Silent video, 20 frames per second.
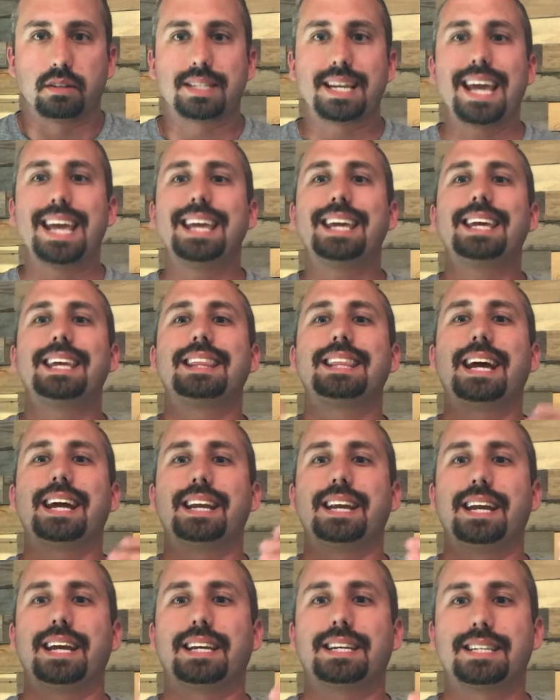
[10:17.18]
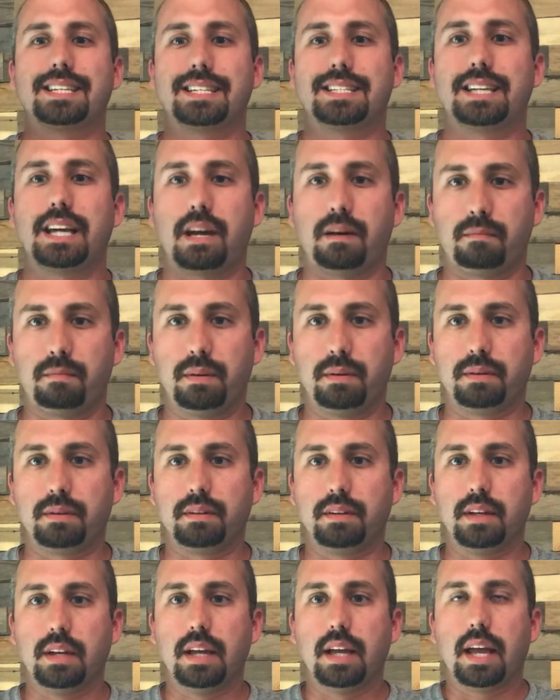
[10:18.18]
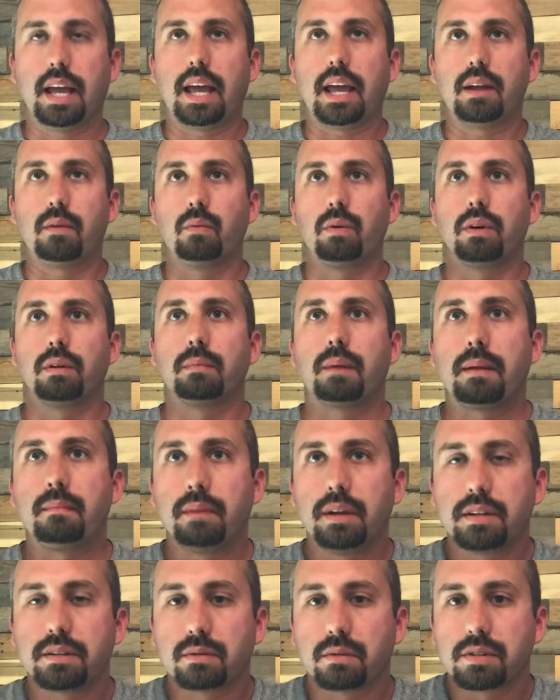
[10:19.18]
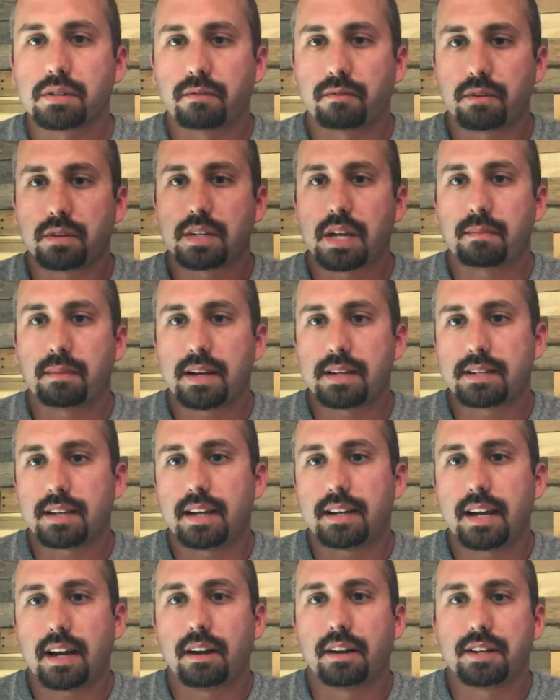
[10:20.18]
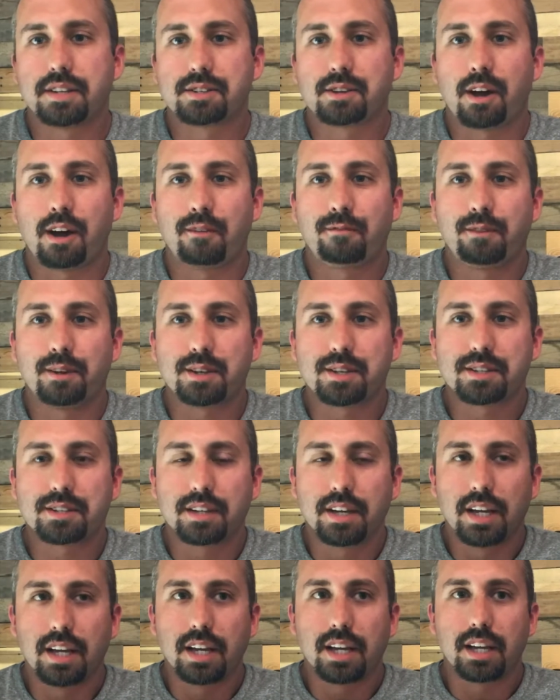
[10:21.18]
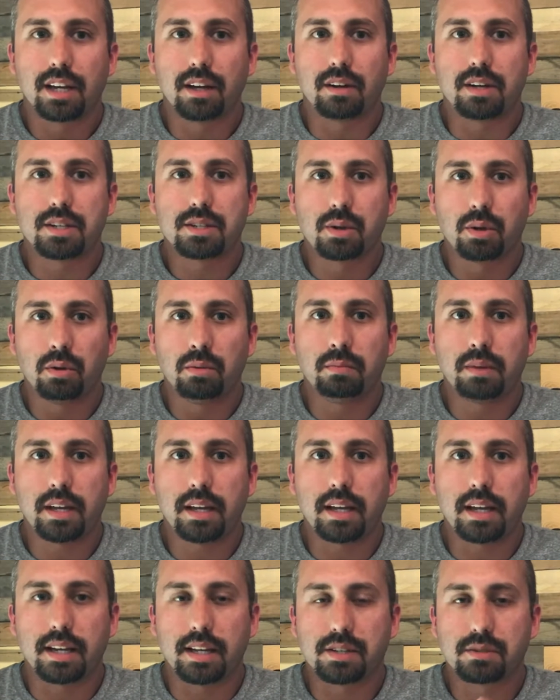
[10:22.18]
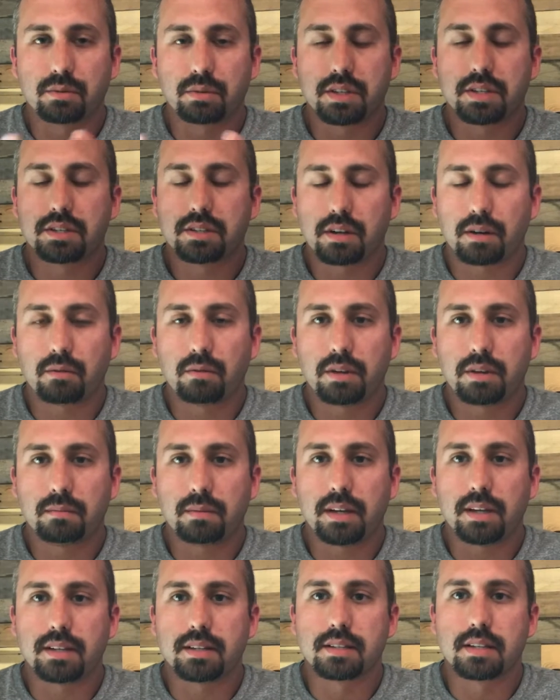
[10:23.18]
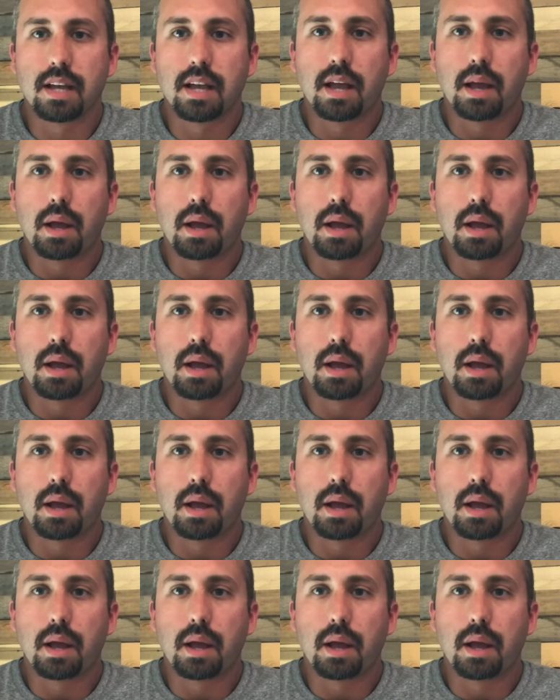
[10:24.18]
taking that next step. And one of my mentors, the first time I sat down in his office, he told me, and it's really stuck with me, is